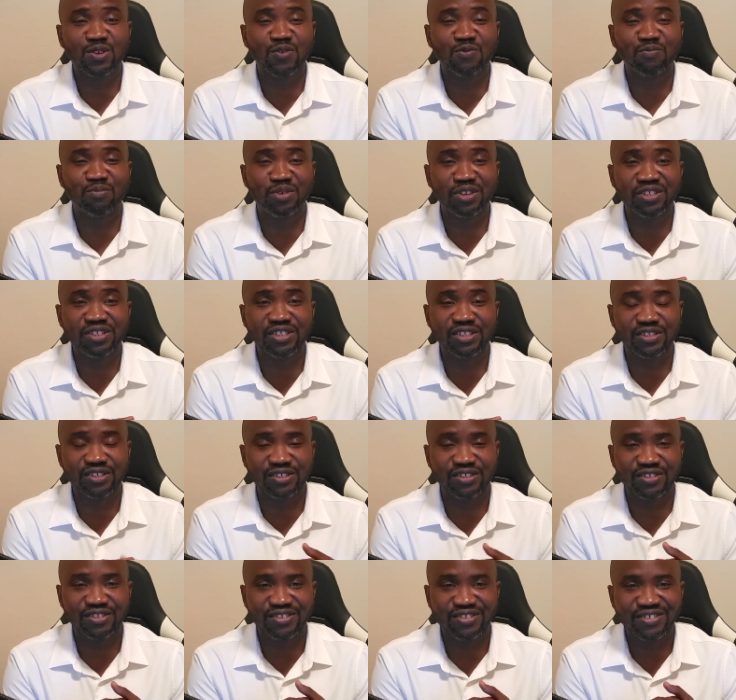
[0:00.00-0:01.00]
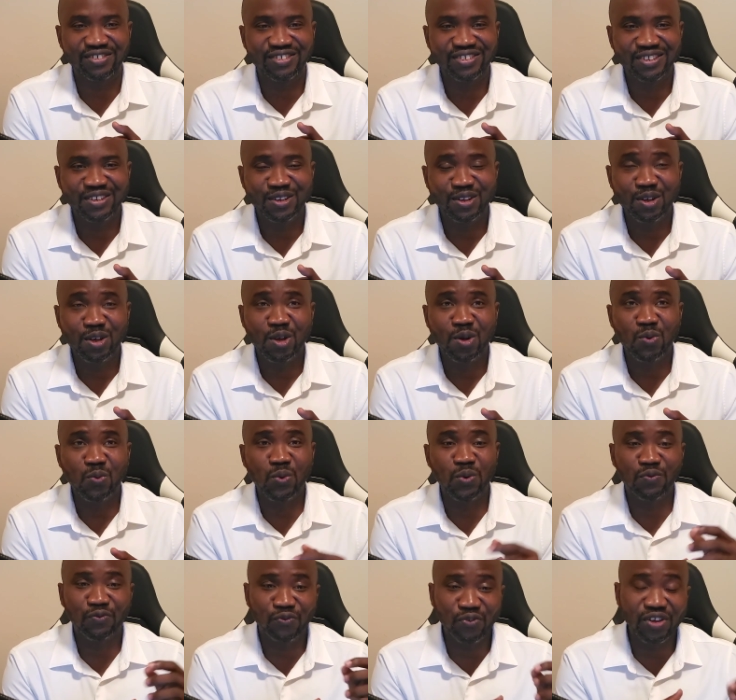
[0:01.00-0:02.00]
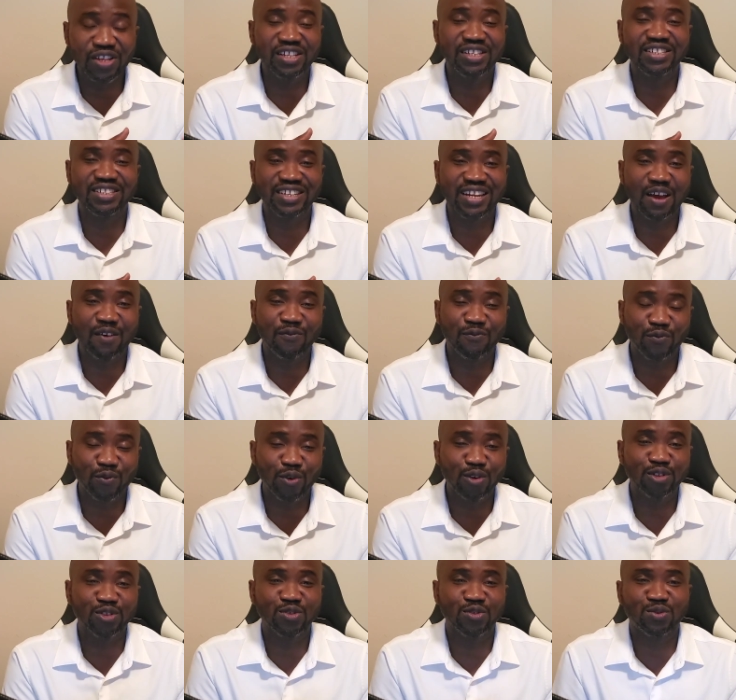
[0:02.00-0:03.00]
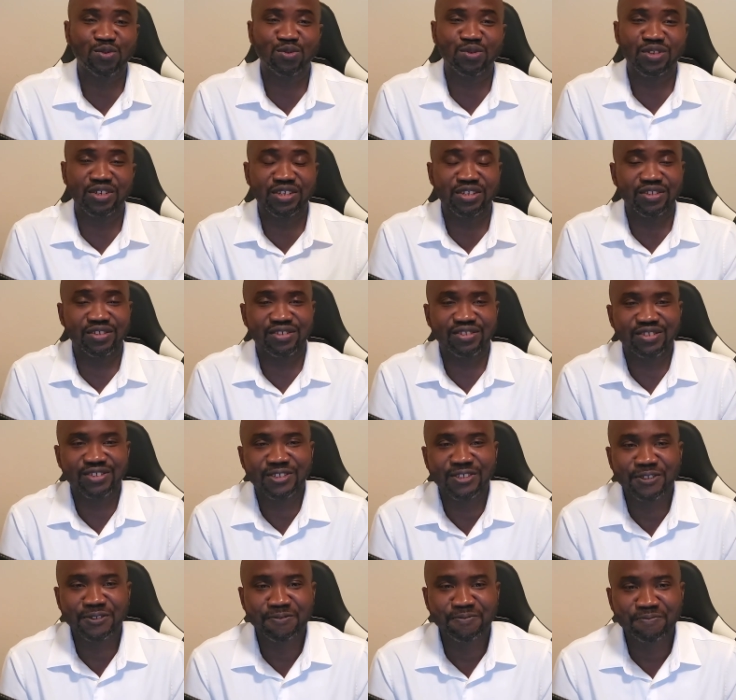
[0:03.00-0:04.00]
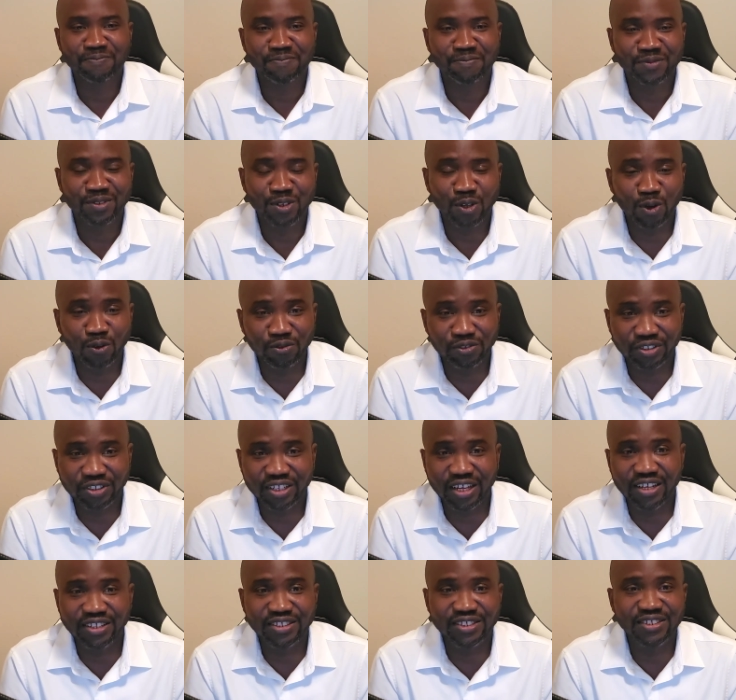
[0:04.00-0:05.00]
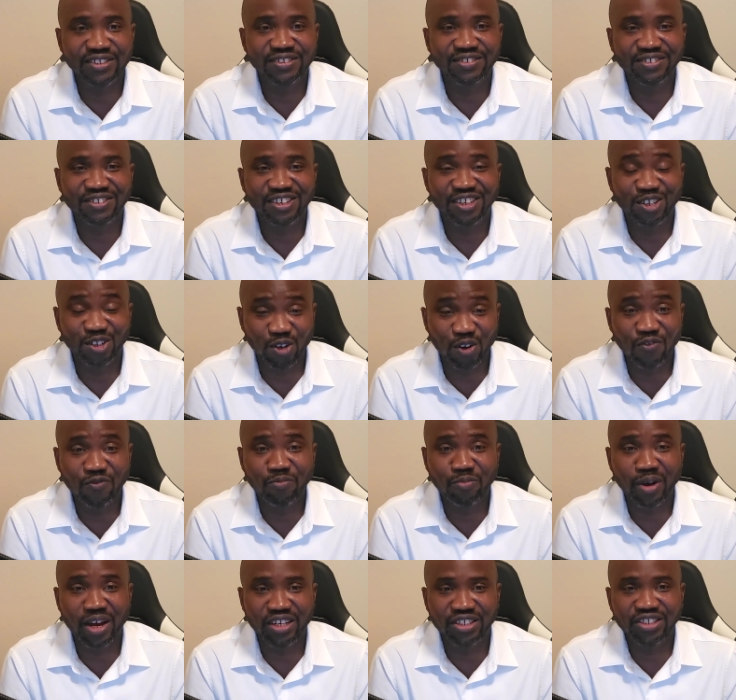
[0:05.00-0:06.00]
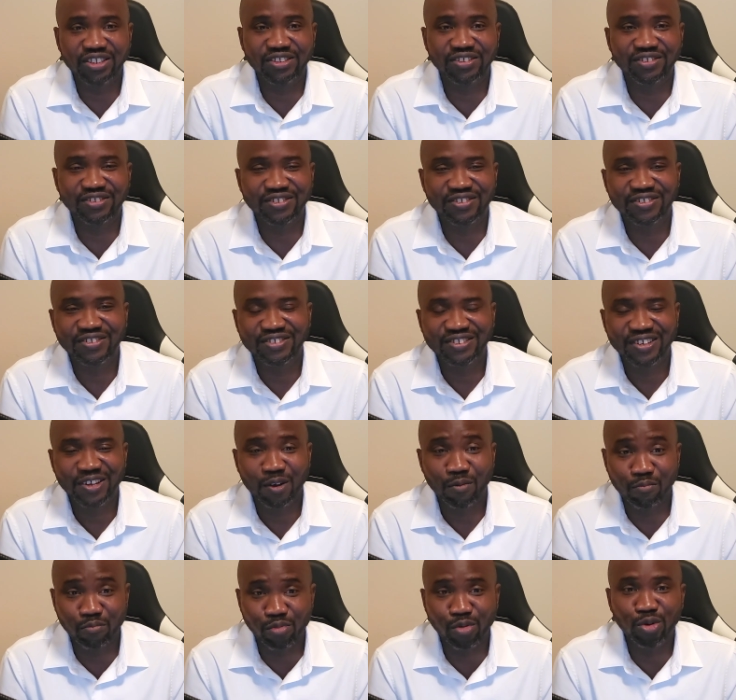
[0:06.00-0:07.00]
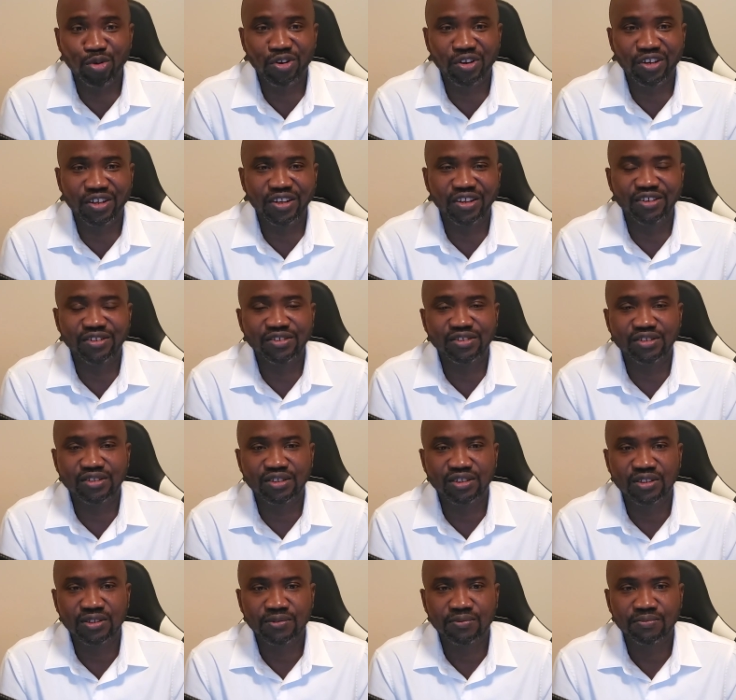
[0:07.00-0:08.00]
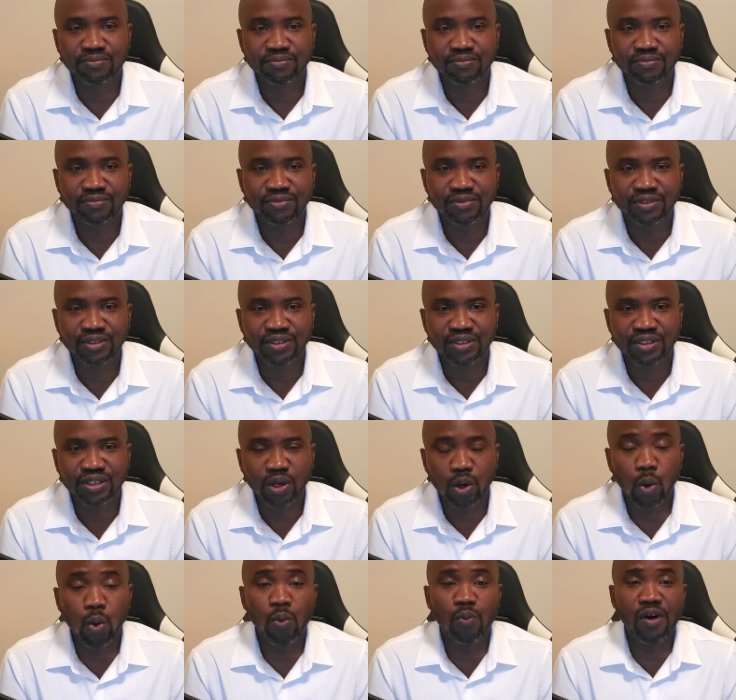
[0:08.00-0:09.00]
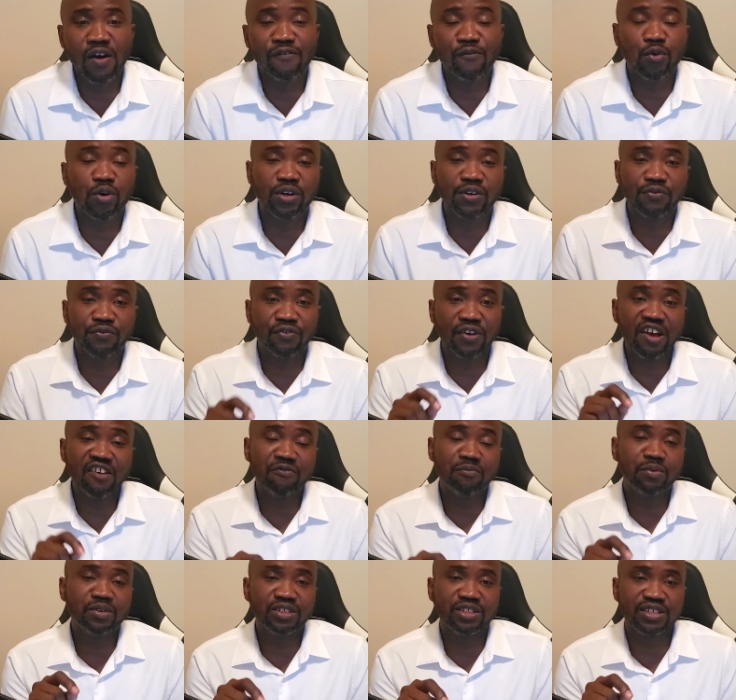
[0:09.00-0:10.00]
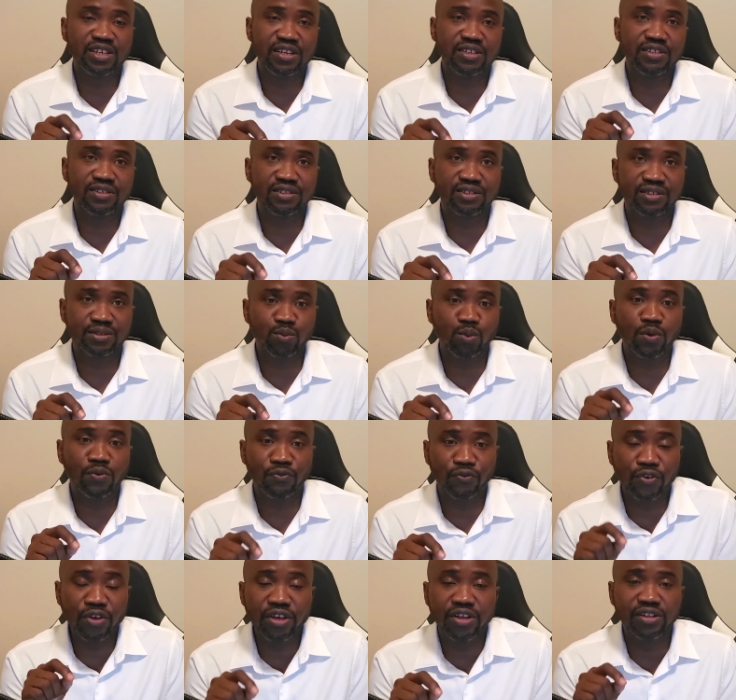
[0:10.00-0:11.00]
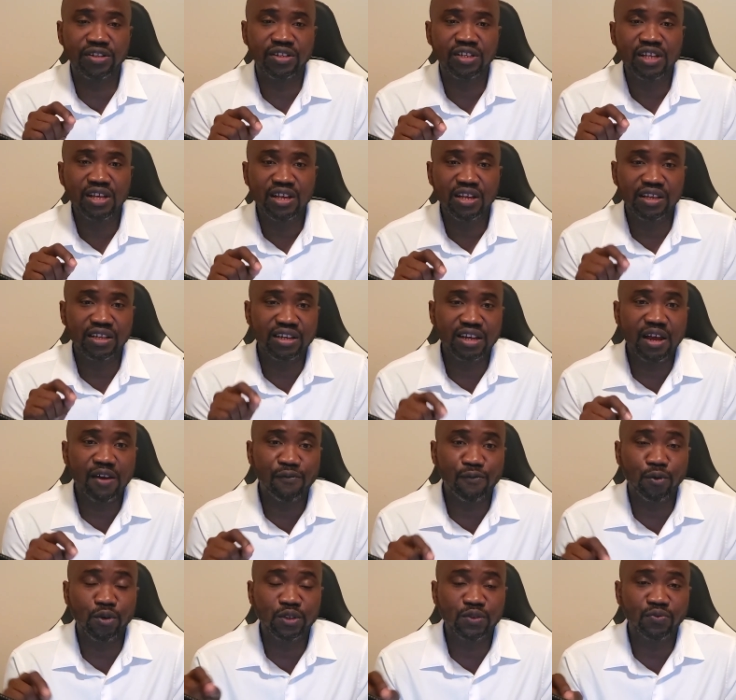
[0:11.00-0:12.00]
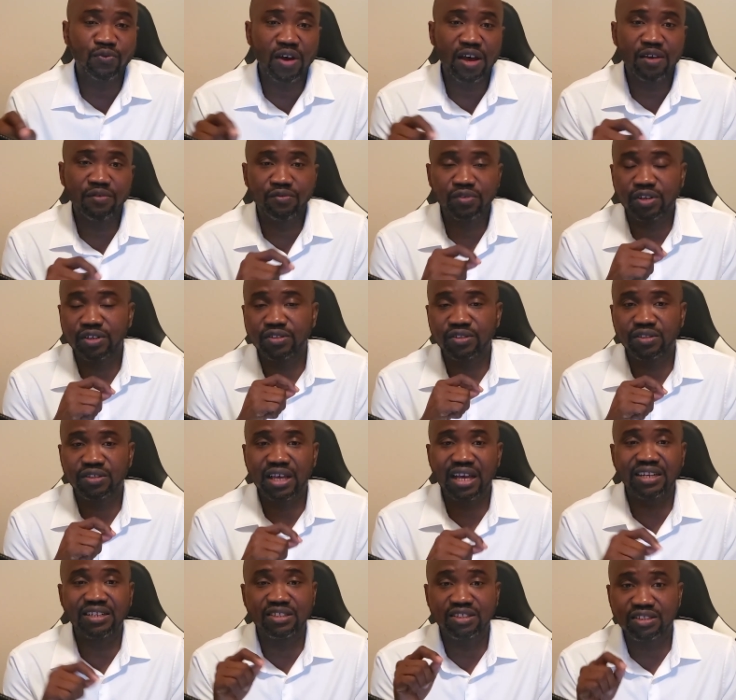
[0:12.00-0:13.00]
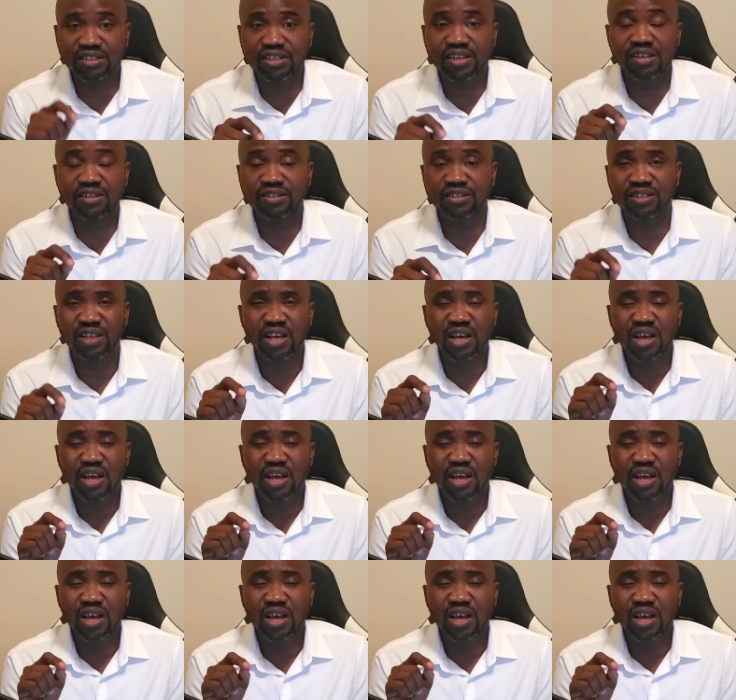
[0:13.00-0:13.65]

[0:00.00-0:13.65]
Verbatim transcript: of businesses will fail in their first two years of starting, rough patches, brokenness. Over 45% will fail in their first five years. And it says